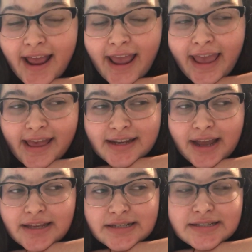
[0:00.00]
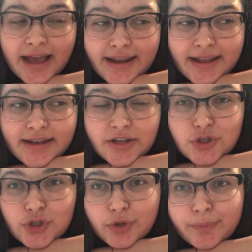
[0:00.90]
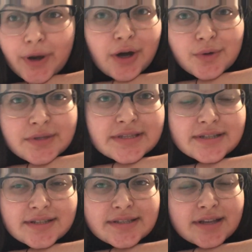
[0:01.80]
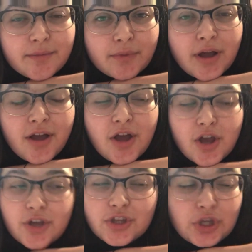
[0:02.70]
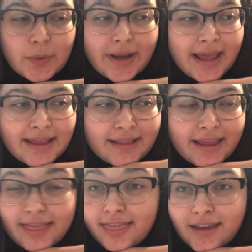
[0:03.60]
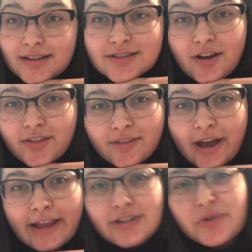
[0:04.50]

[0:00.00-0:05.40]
And I decided to post some... Q and A like things online.